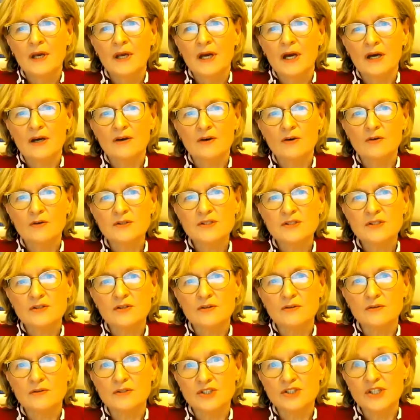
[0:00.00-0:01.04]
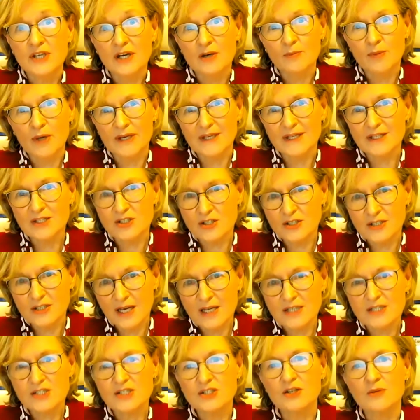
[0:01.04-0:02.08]
are also shared by
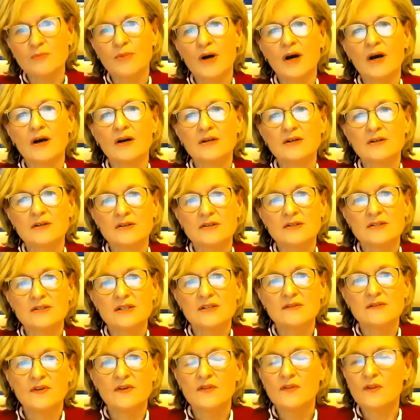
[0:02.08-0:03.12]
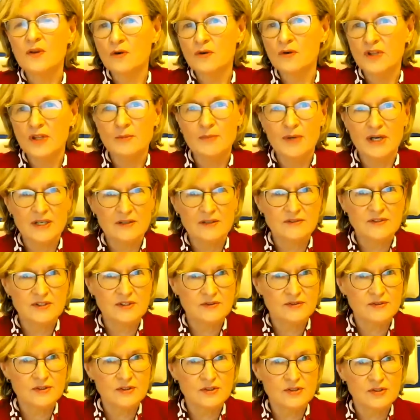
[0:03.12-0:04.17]
international partners, even though they might have
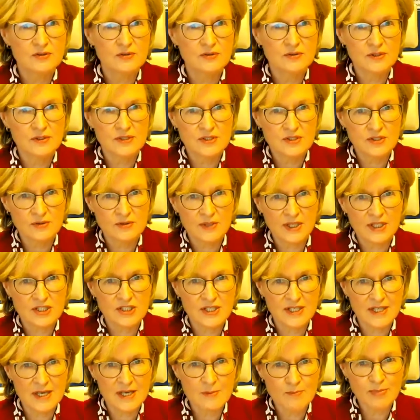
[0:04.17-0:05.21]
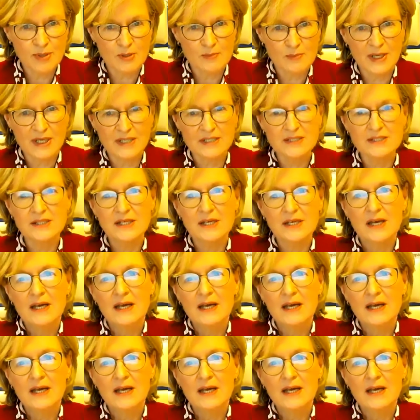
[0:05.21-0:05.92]
different tools to actually implement.